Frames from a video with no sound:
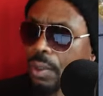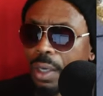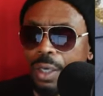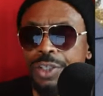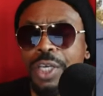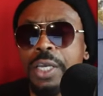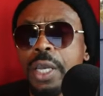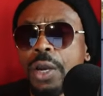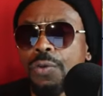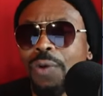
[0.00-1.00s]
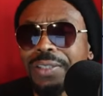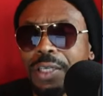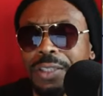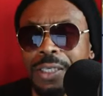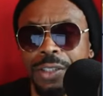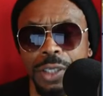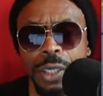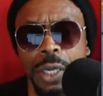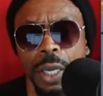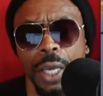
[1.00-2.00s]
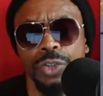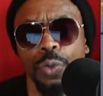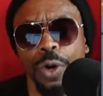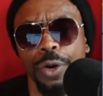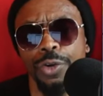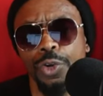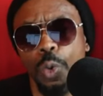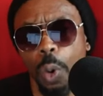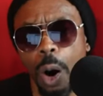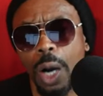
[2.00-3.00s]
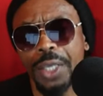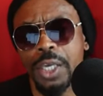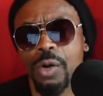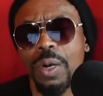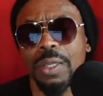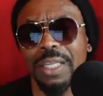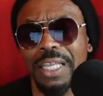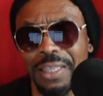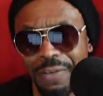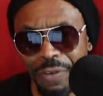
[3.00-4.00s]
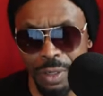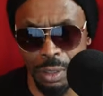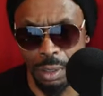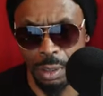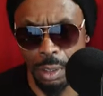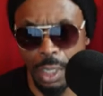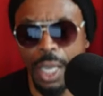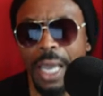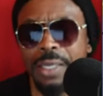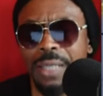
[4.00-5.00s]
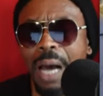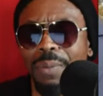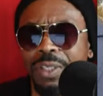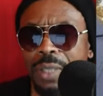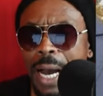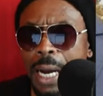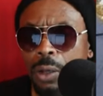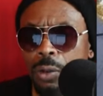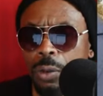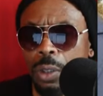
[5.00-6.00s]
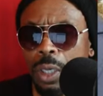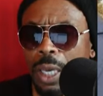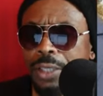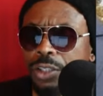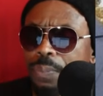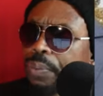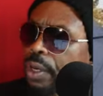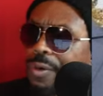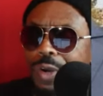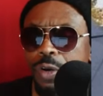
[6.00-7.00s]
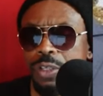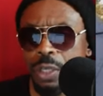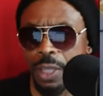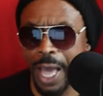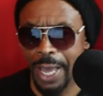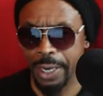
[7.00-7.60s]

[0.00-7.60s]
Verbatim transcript: See, residency is where you are currently living And domicile is superior to that.